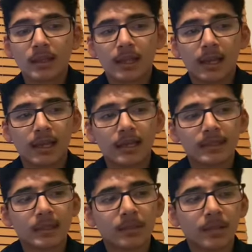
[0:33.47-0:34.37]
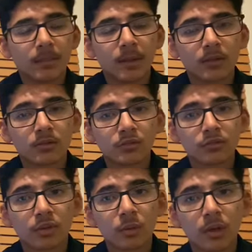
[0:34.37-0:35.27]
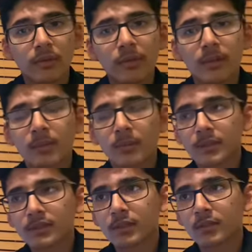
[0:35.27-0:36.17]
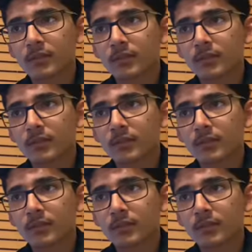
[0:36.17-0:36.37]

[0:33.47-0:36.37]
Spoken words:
and I made about 12 of them by myself,